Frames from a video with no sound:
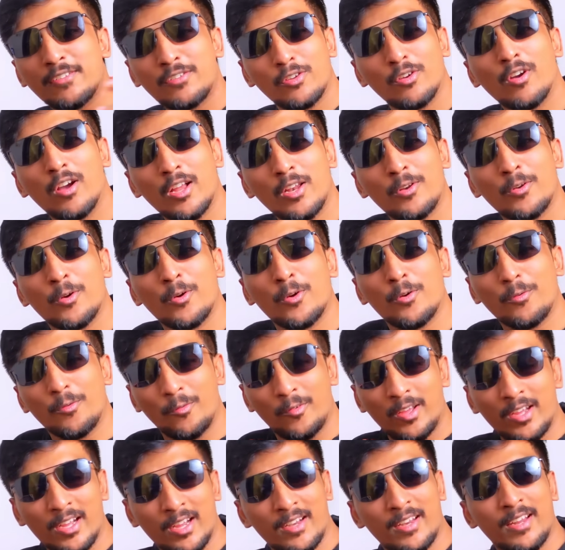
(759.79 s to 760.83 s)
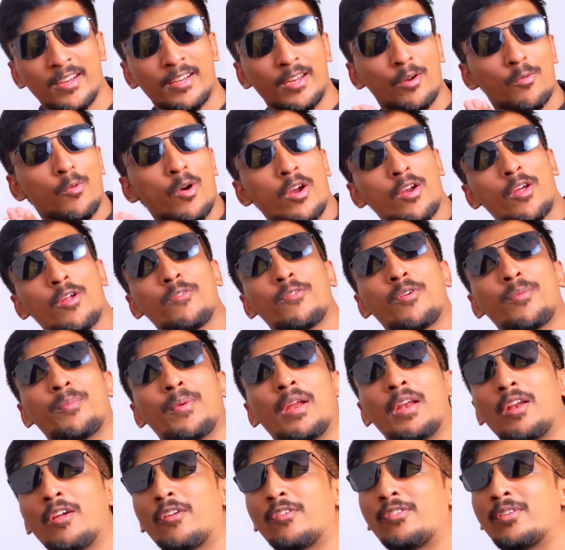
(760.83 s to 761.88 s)
as you all know, we conducted one-on-one
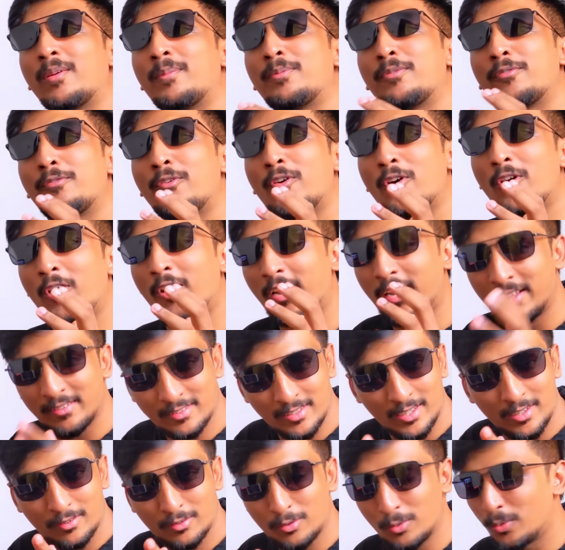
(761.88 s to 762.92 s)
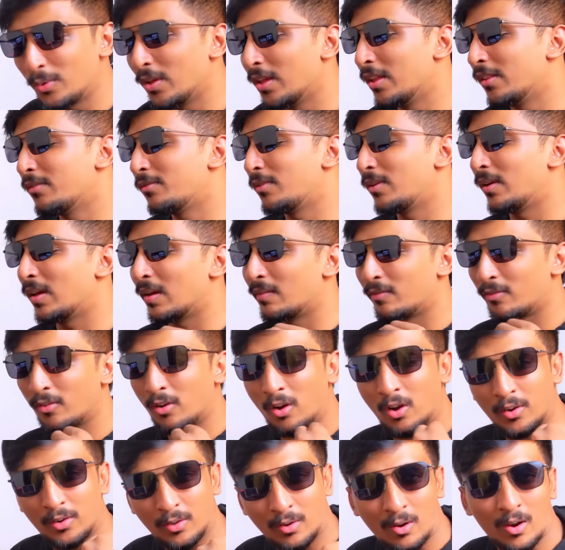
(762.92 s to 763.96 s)
mentorships for SIH students. We have
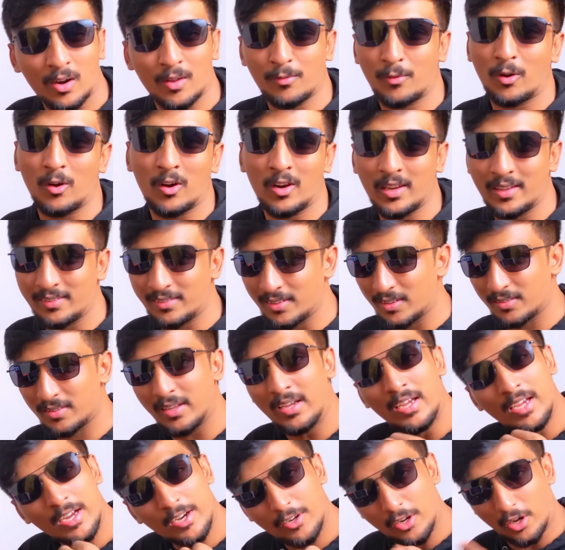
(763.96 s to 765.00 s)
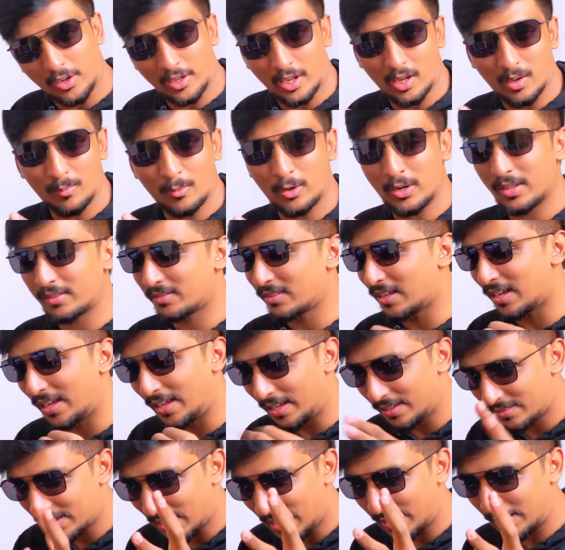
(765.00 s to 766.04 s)
gone to a lot of colleges talking about
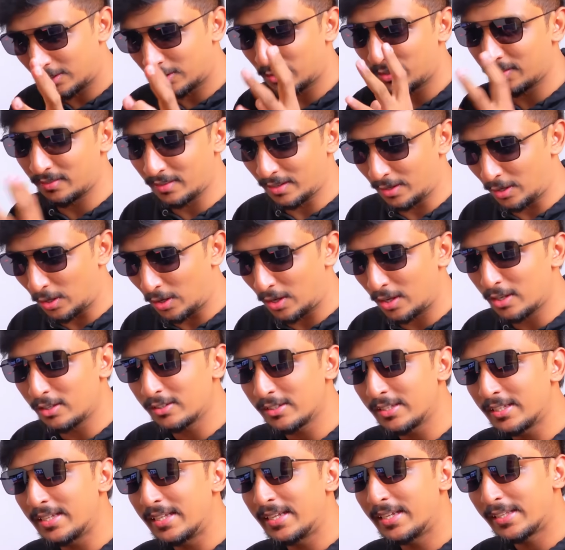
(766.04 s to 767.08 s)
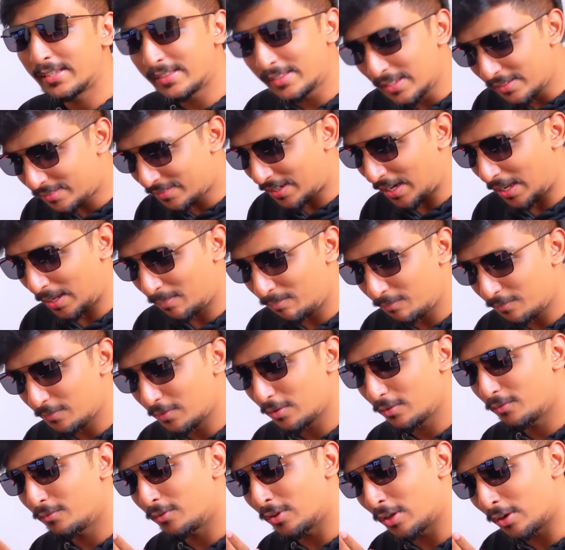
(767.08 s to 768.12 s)
SIH hackathons and all. This time,
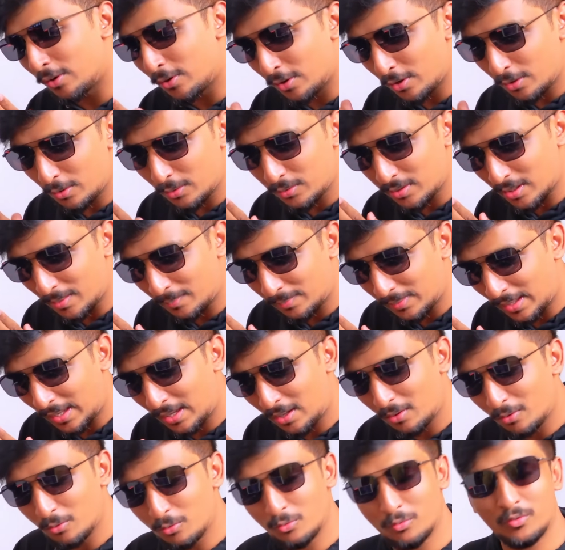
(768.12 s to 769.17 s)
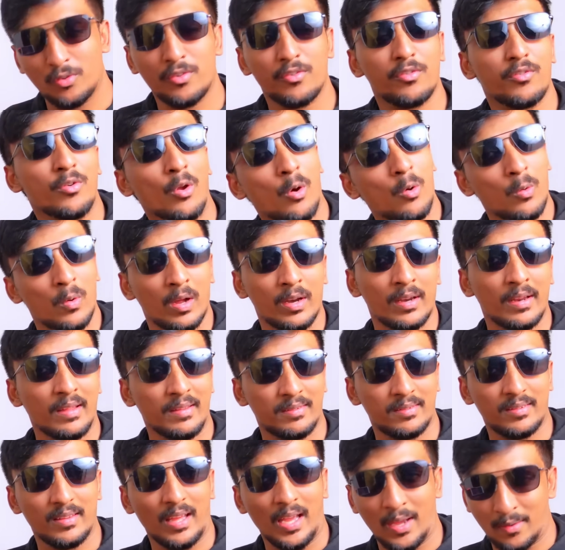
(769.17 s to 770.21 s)
we are going to do something which no one
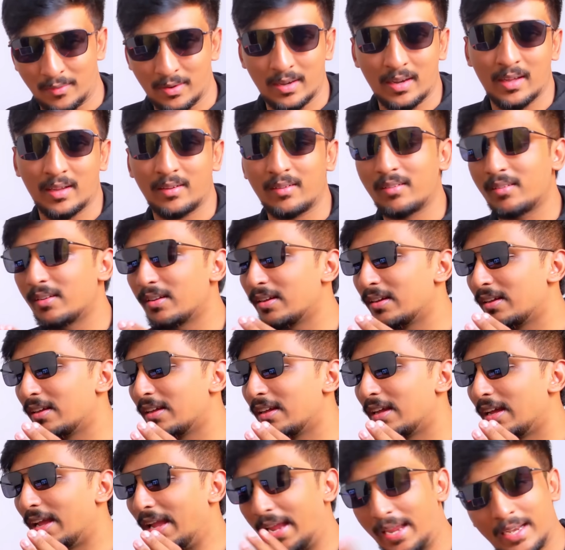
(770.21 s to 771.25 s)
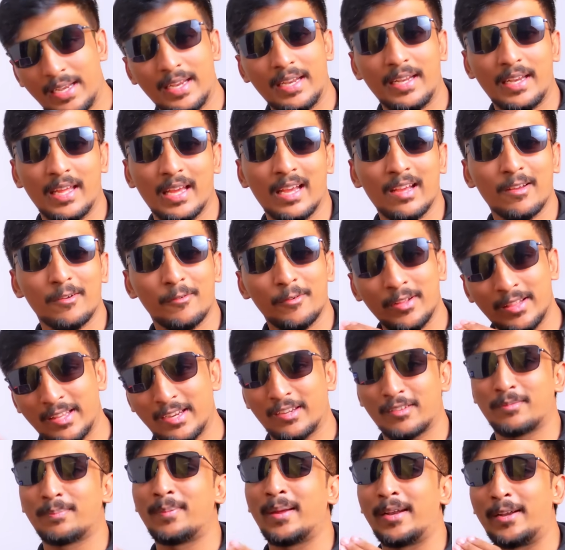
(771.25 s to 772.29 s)
has ever done in India with
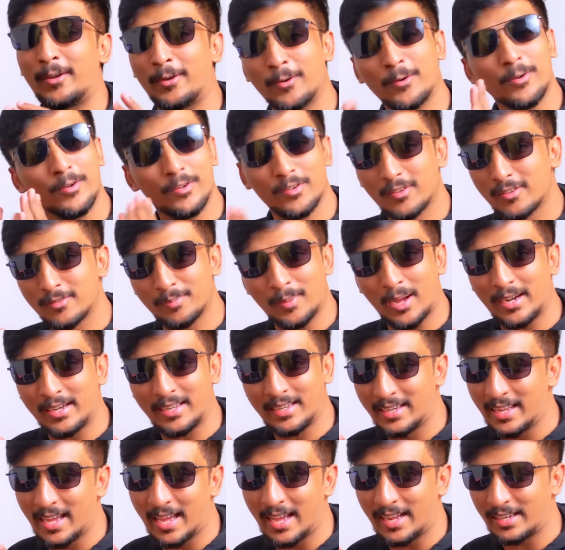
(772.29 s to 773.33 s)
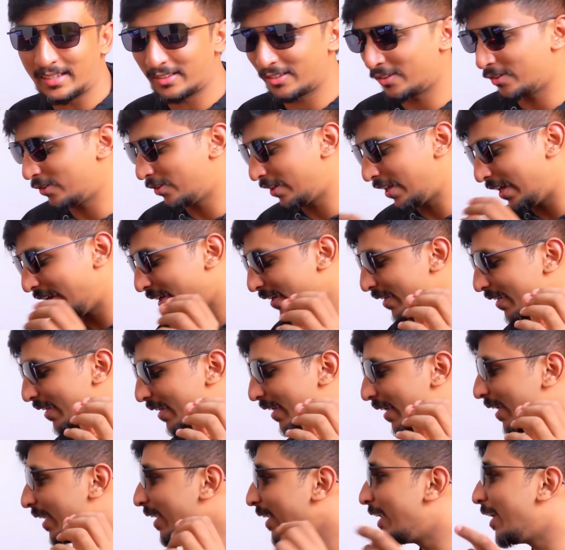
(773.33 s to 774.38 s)
respect to Smart India Hackathon. Okay,
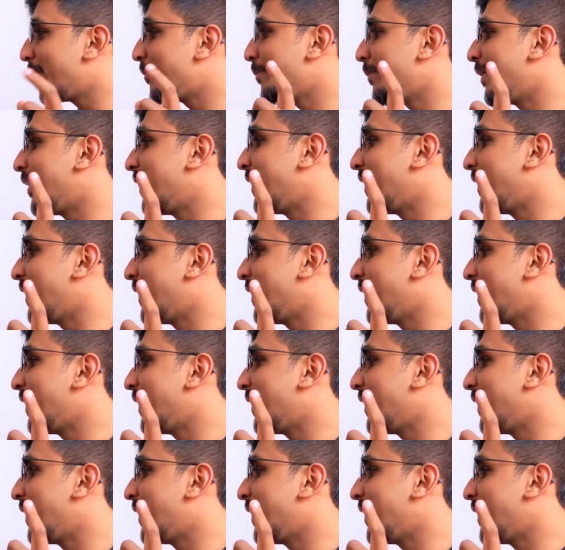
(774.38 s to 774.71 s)
let